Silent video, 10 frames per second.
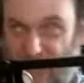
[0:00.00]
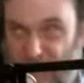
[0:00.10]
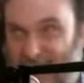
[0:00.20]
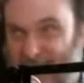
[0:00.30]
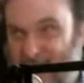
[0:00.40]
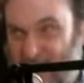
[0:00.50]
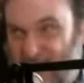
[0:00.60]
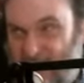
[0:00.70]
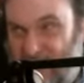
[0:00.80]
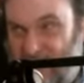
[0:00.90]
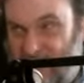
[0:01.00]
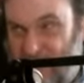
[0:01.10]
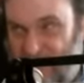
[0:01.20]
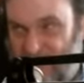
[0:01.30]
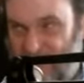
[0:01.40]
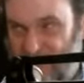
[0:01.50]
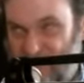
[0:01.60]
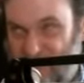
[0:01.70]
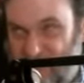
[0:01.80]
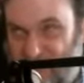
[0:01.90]
who hires me
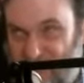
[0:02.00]
to cut